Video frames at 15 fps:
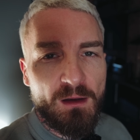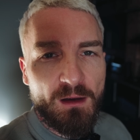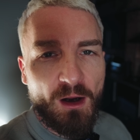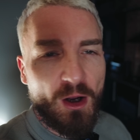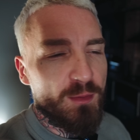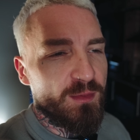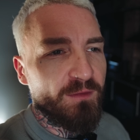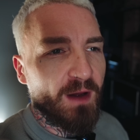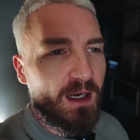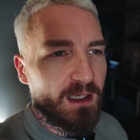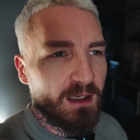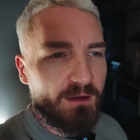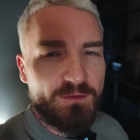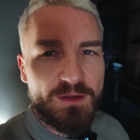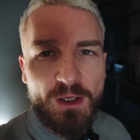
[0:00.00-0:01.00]
Hope you've had a
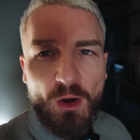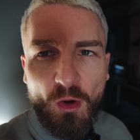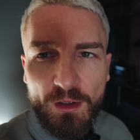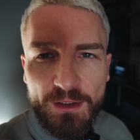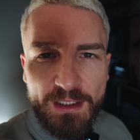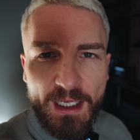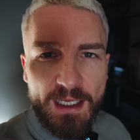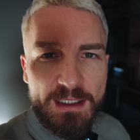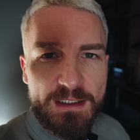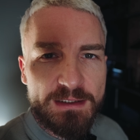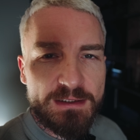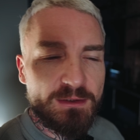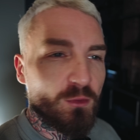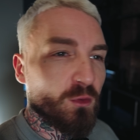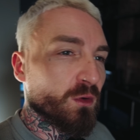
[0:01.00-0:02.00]
lovely
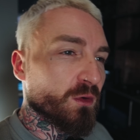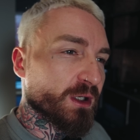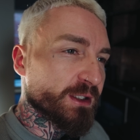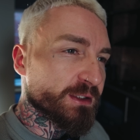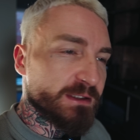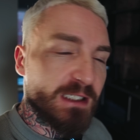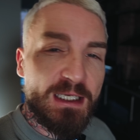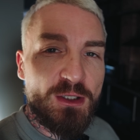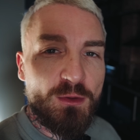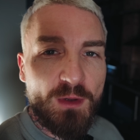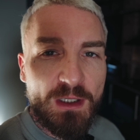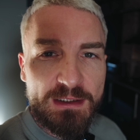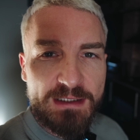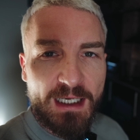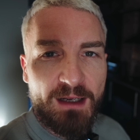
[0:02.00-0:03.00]
holidays or
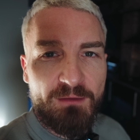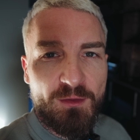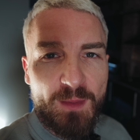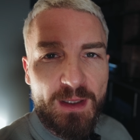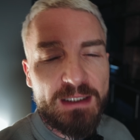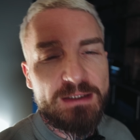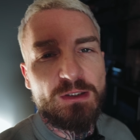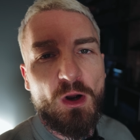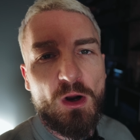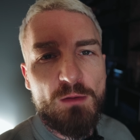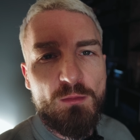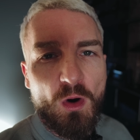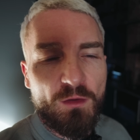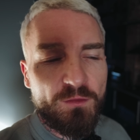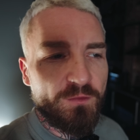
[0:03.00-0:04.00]
continuing to have a bit of
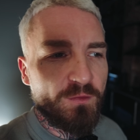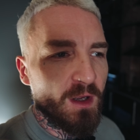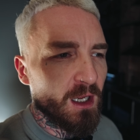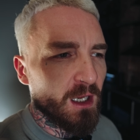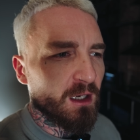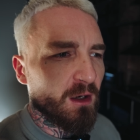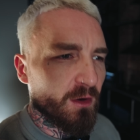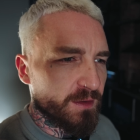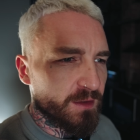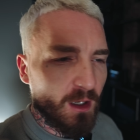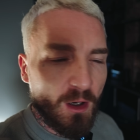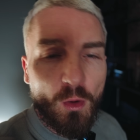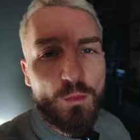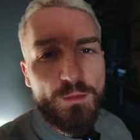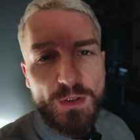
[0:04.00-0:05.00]
time off, like the
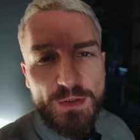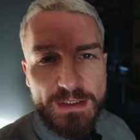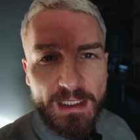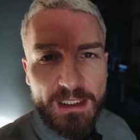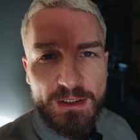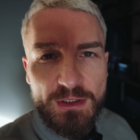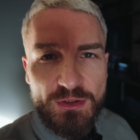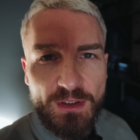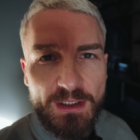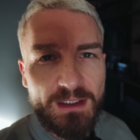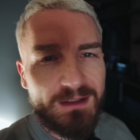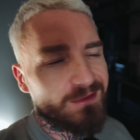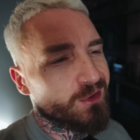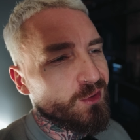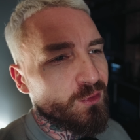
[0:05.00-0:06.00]
whole music
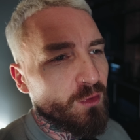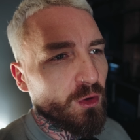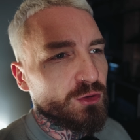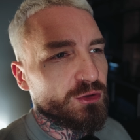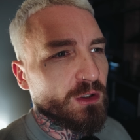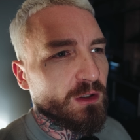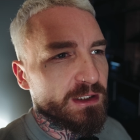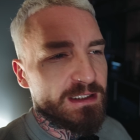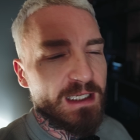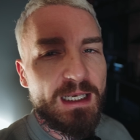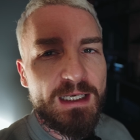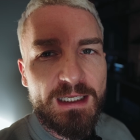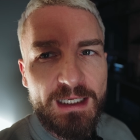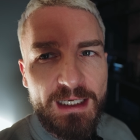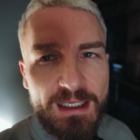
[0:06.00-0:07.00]
industry. Do not try
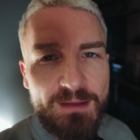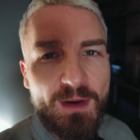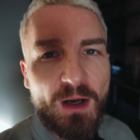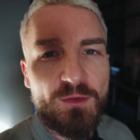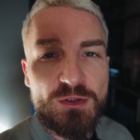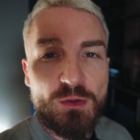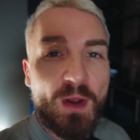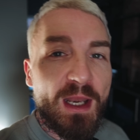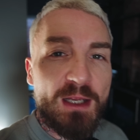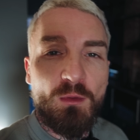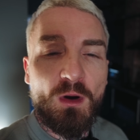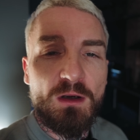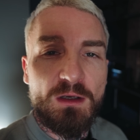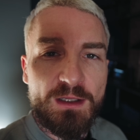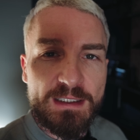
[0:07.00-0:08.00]
sending an email to
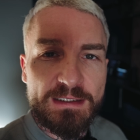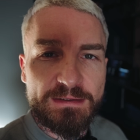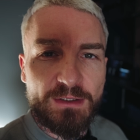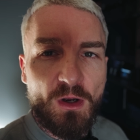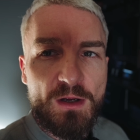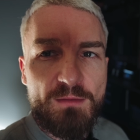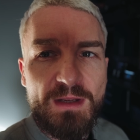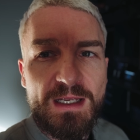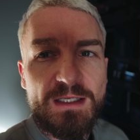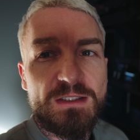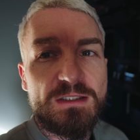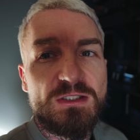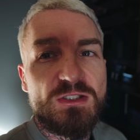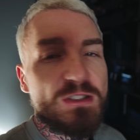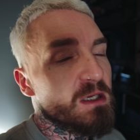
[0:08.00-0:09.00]
anyone at this time. It
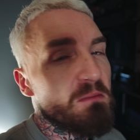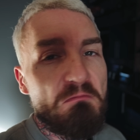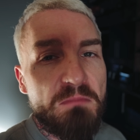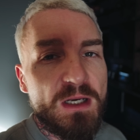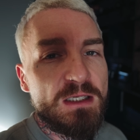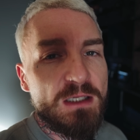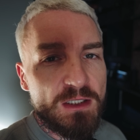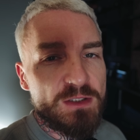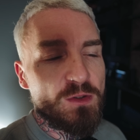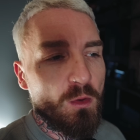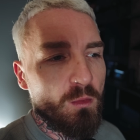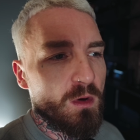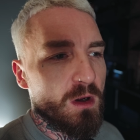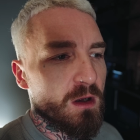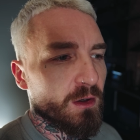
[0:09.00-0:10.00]
simply does
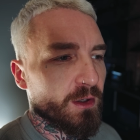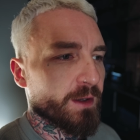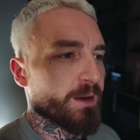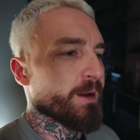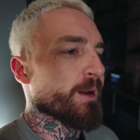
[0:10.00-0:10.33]
not work.